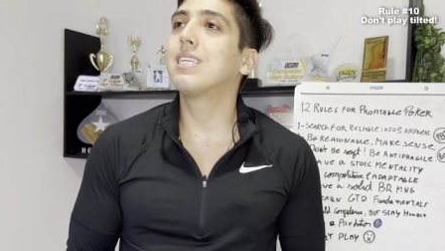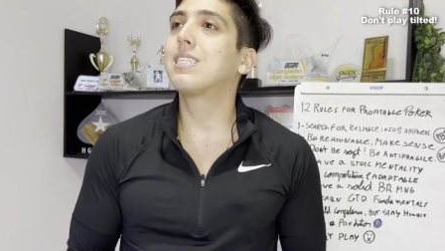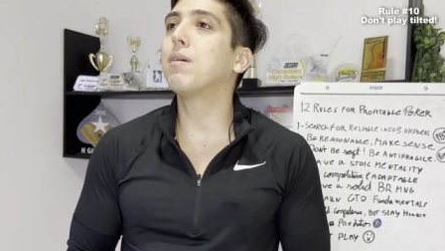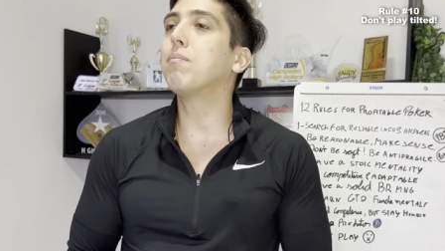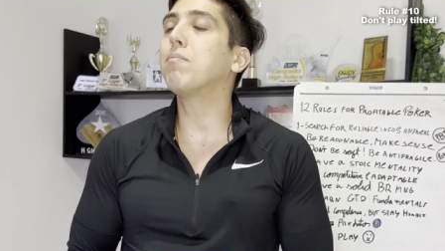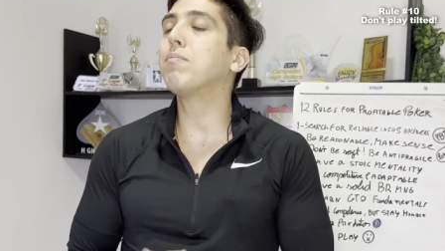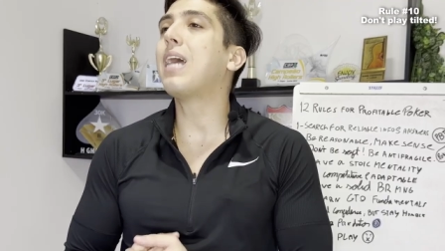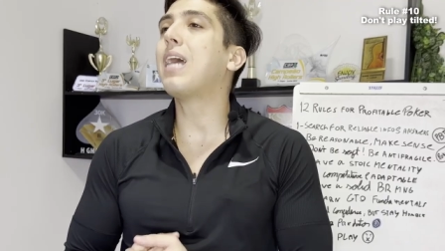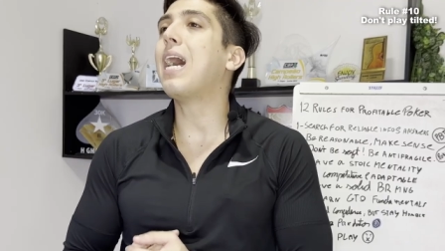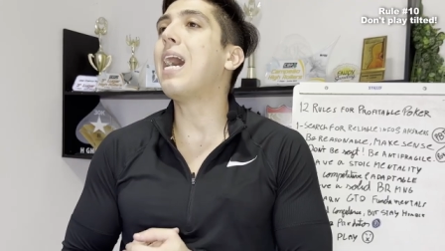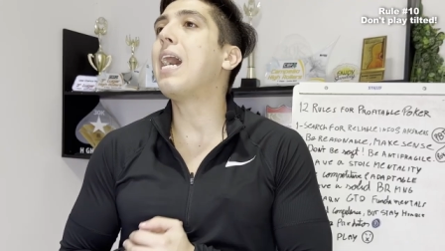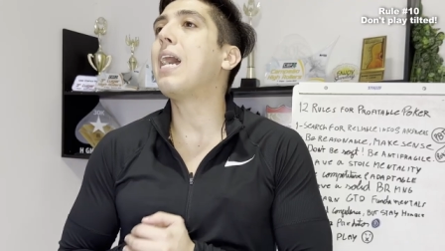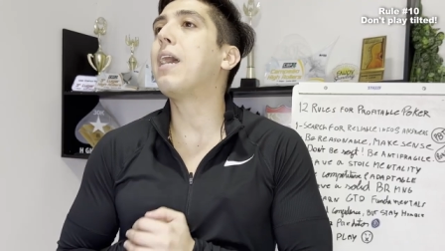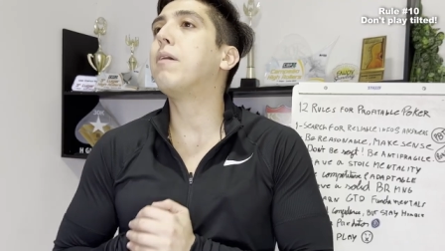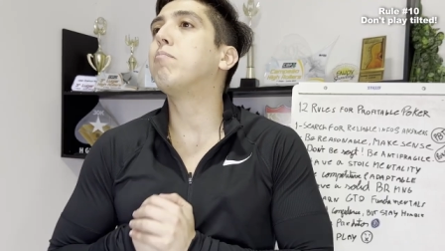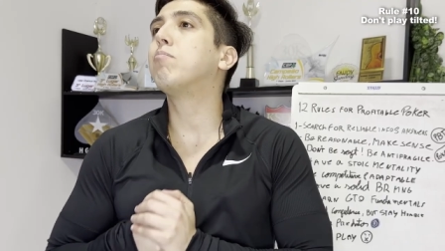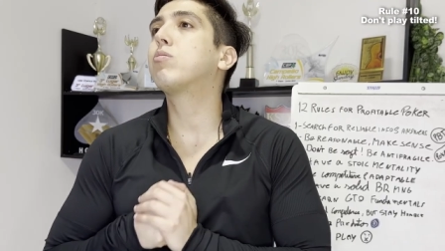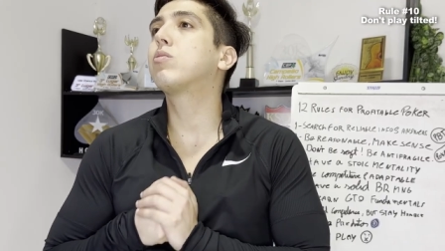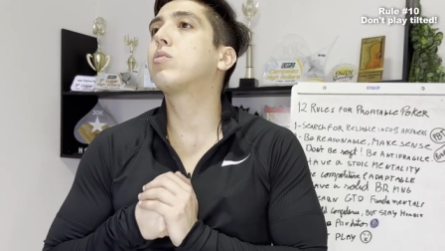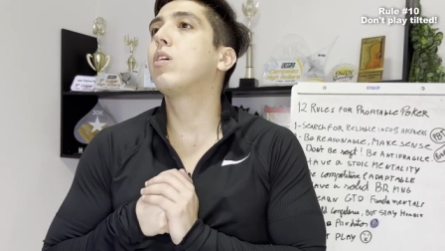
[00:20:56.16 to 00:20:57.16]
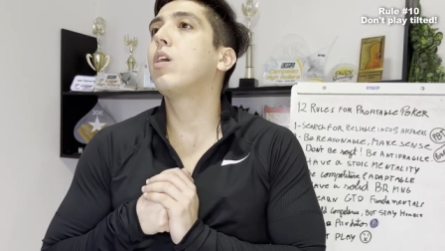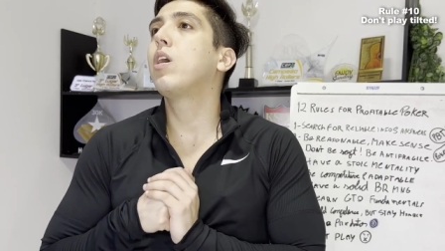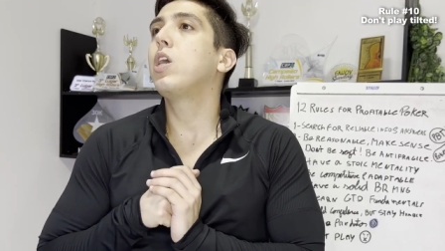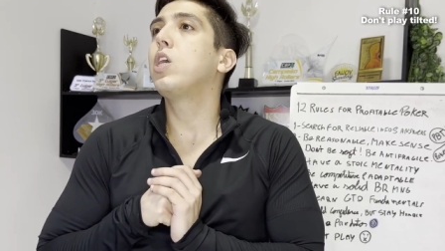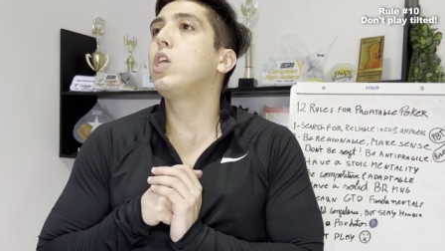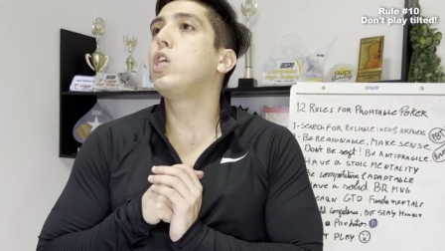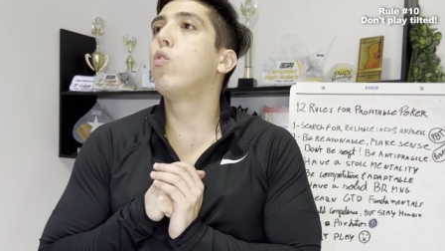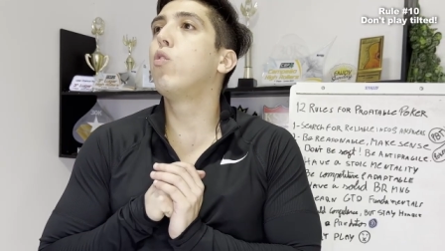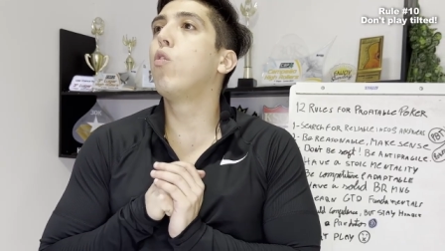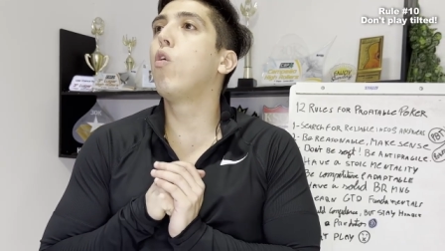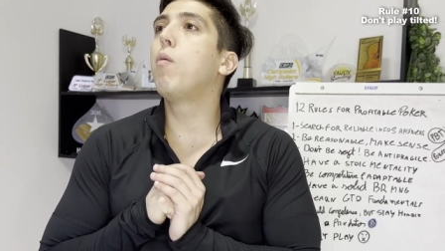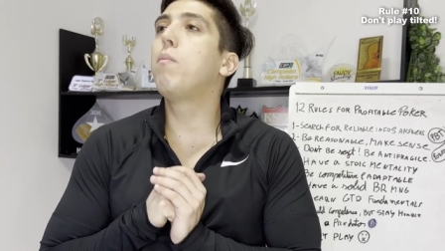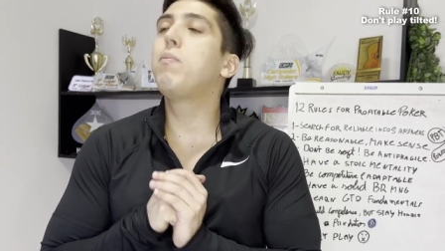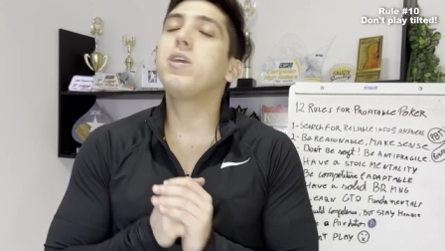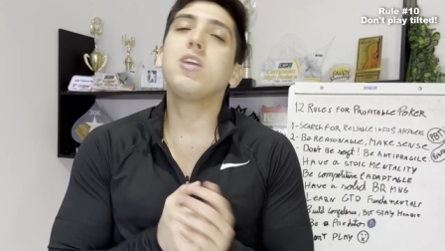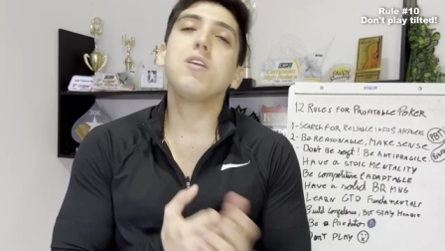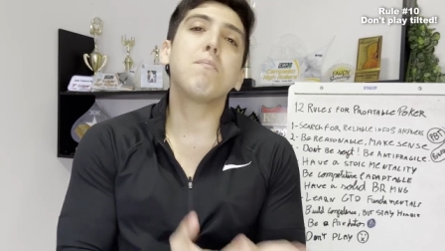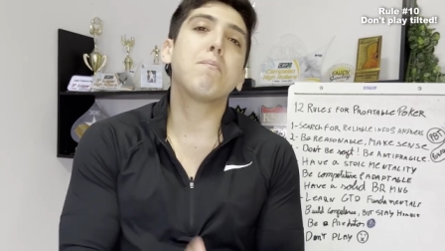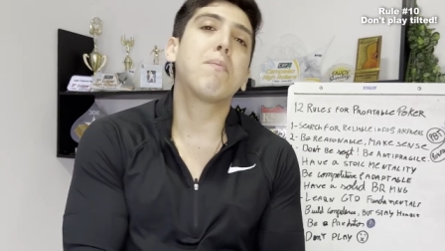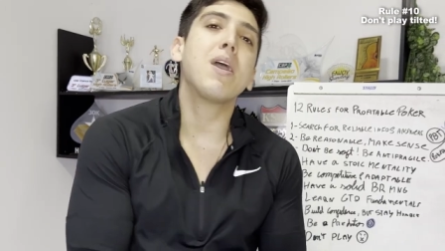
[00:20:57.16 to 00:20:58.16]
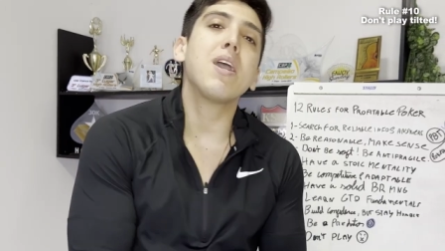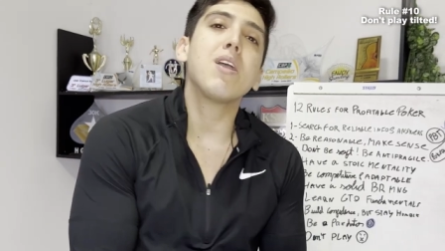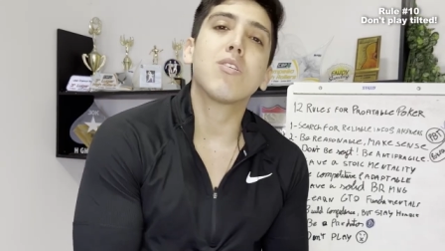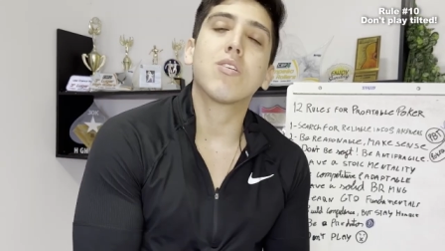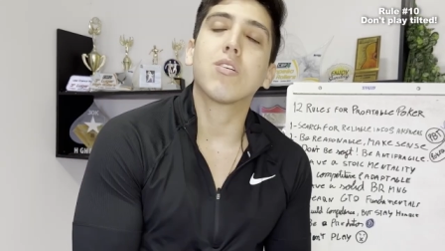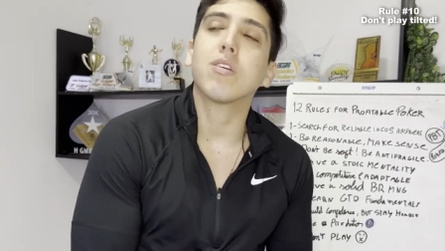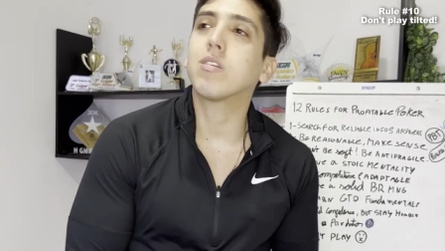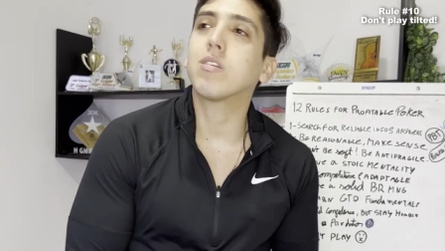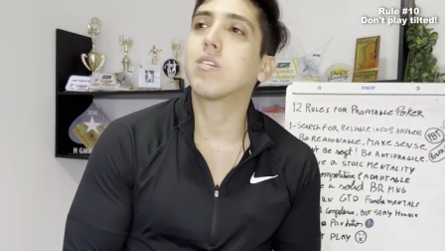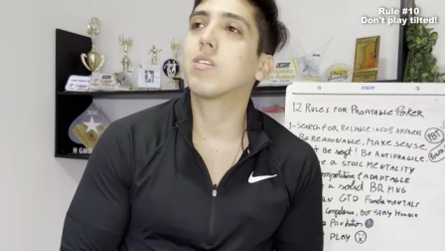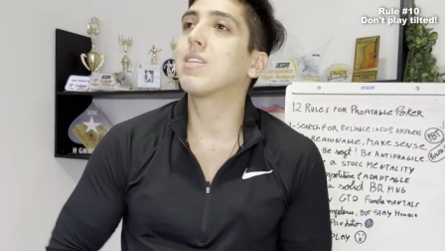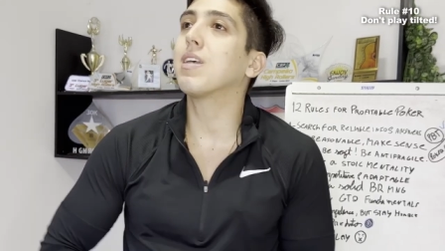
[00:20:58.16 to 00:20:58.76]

Sometimes you will be impatient.